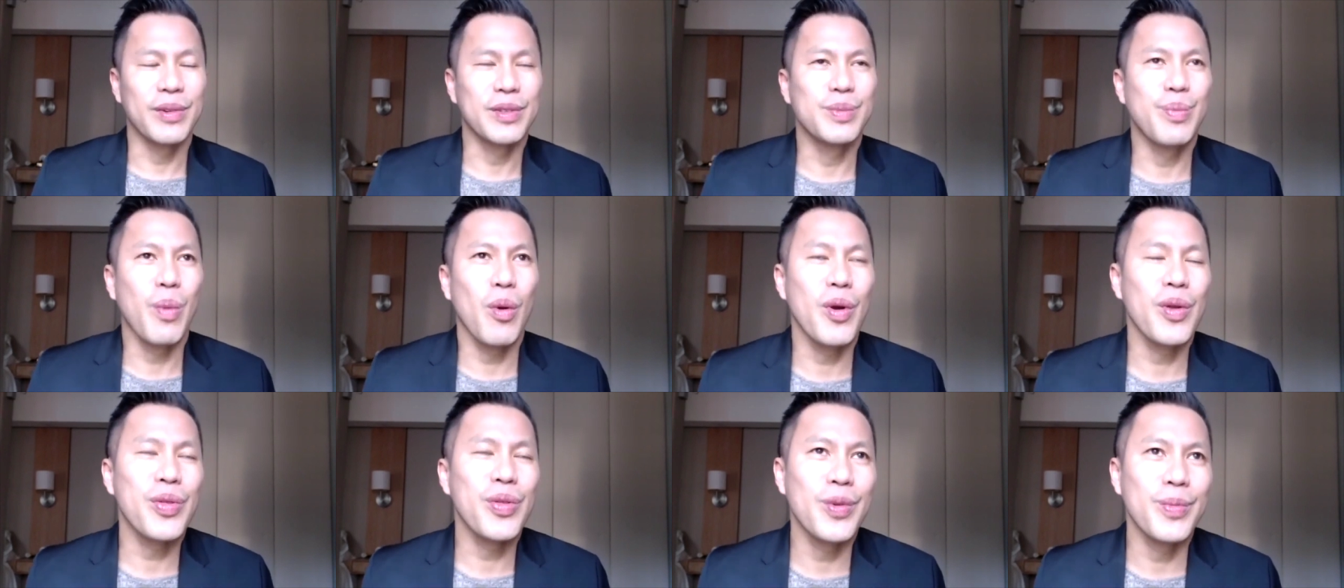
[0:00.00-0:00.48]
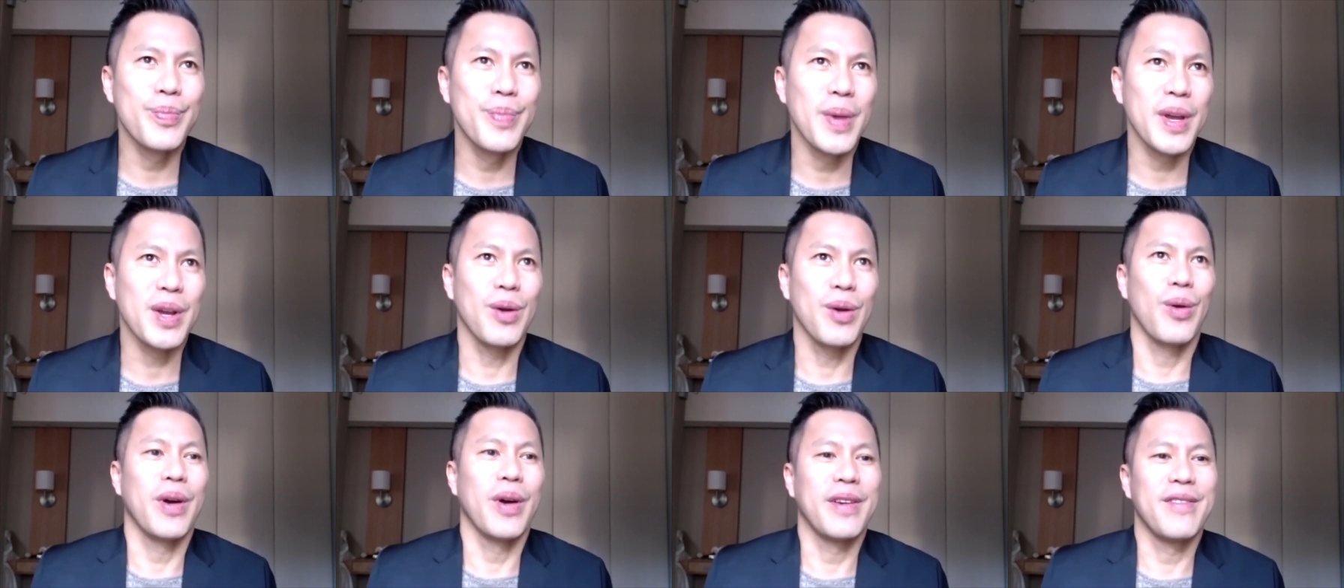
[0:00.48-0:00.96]
born through
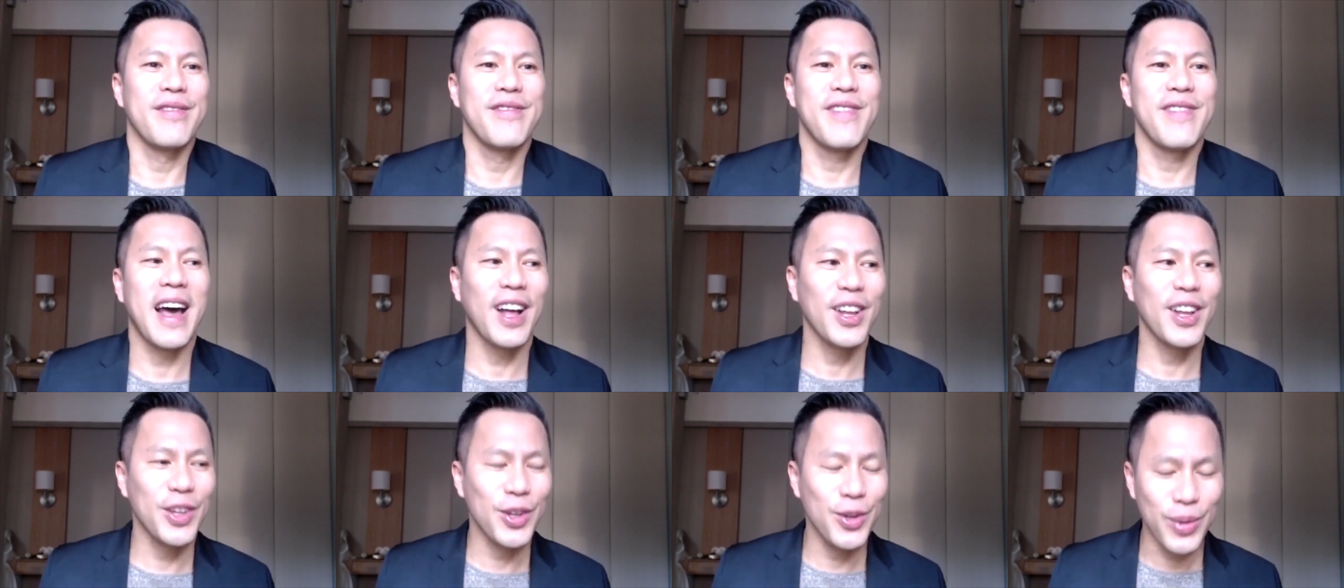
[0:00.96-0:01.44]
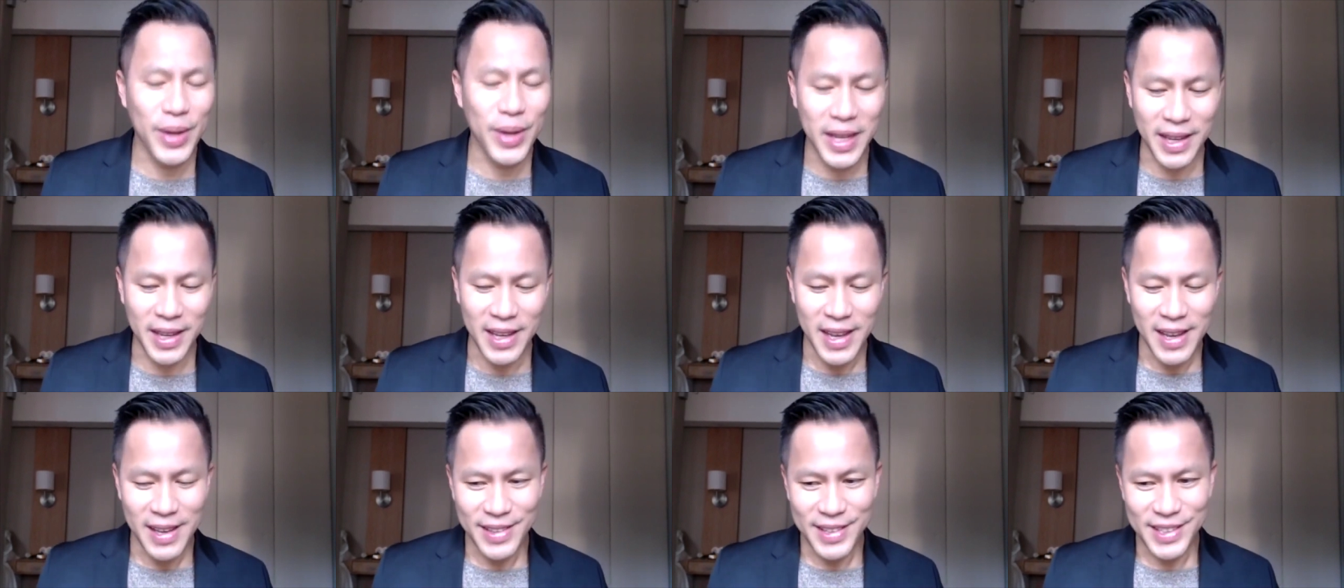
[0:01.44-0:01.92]
Bitcoin,
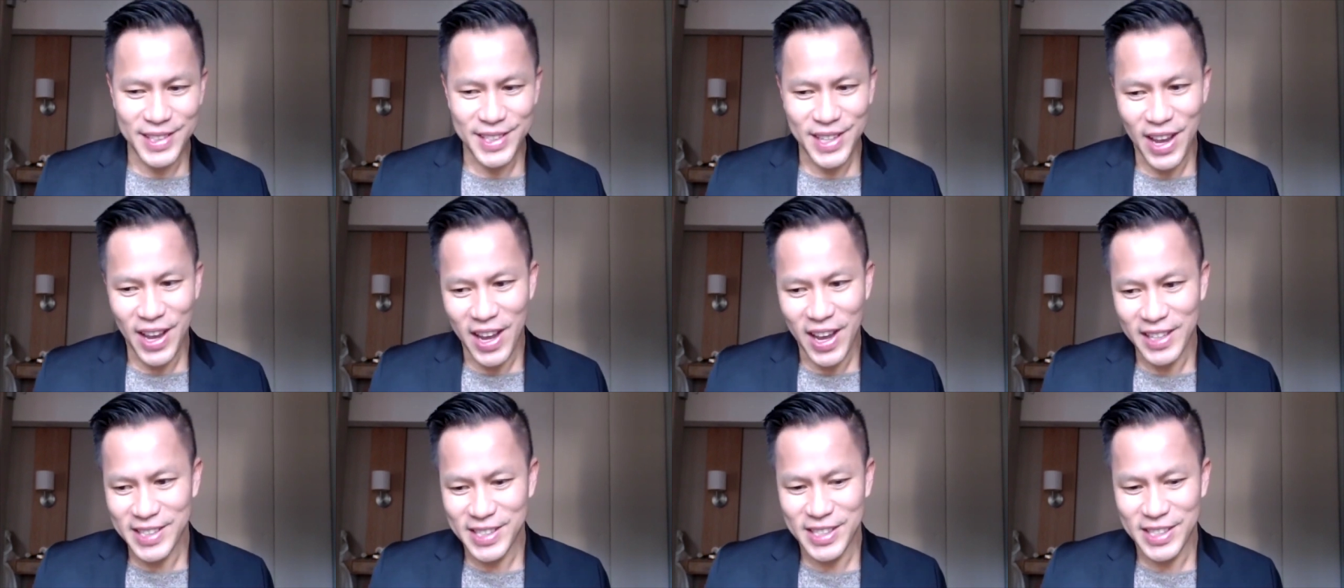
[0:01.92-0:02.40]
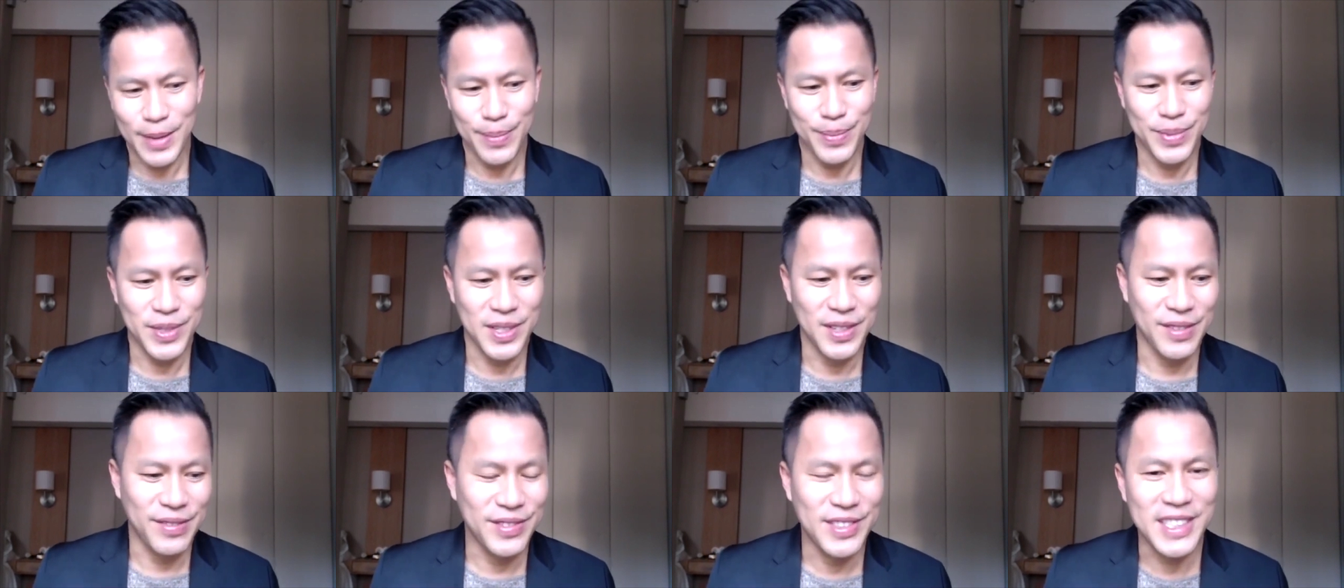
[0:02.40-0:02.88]
valuing this concept
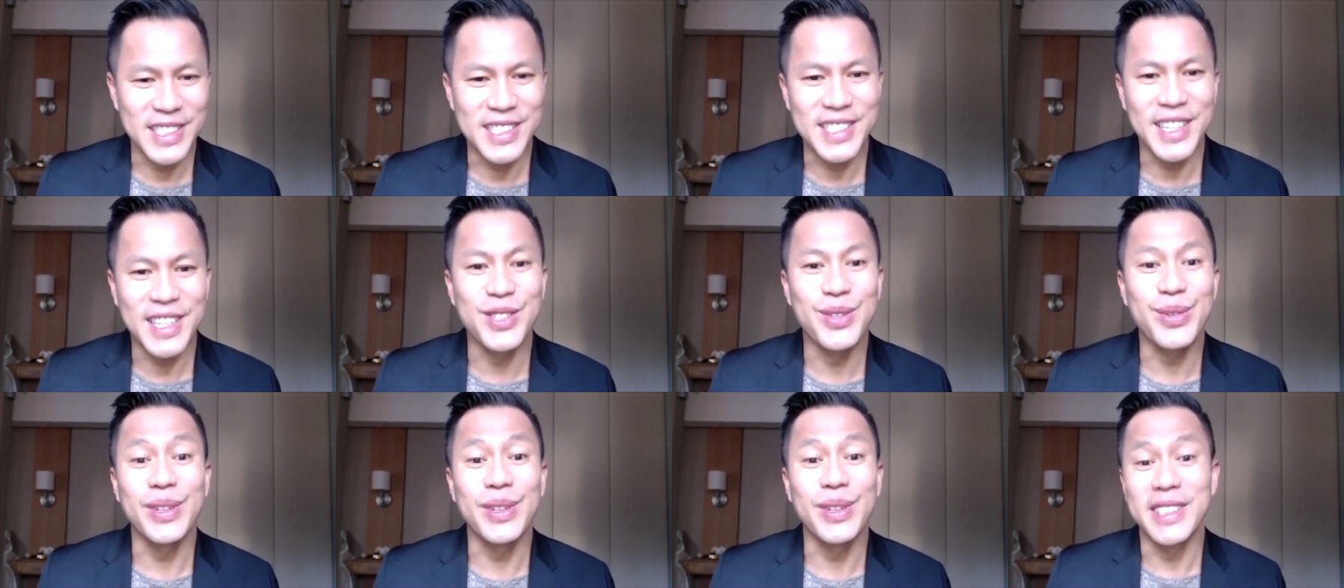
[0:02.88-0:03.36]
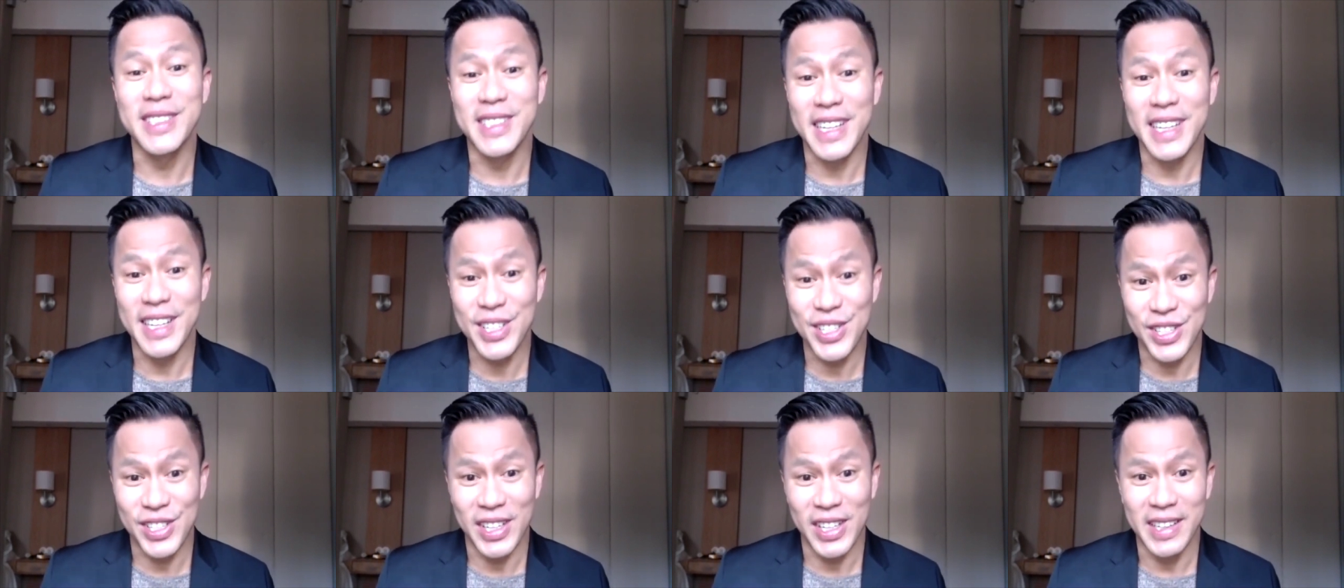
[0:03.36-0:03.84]
of
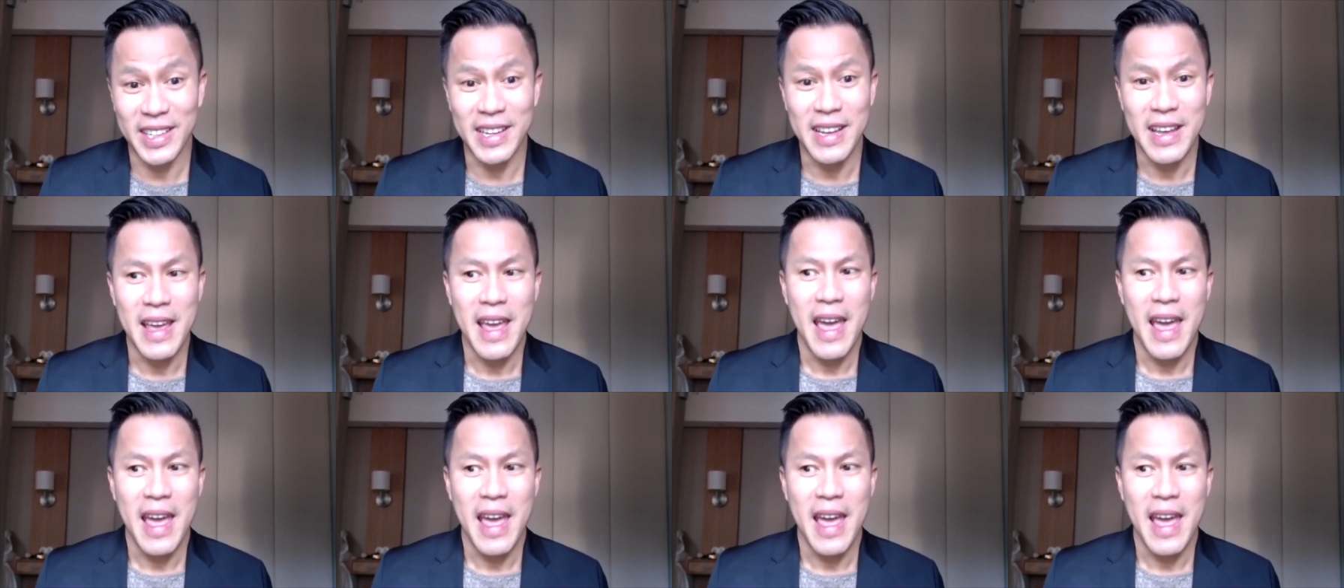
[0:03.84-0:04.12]
decentralization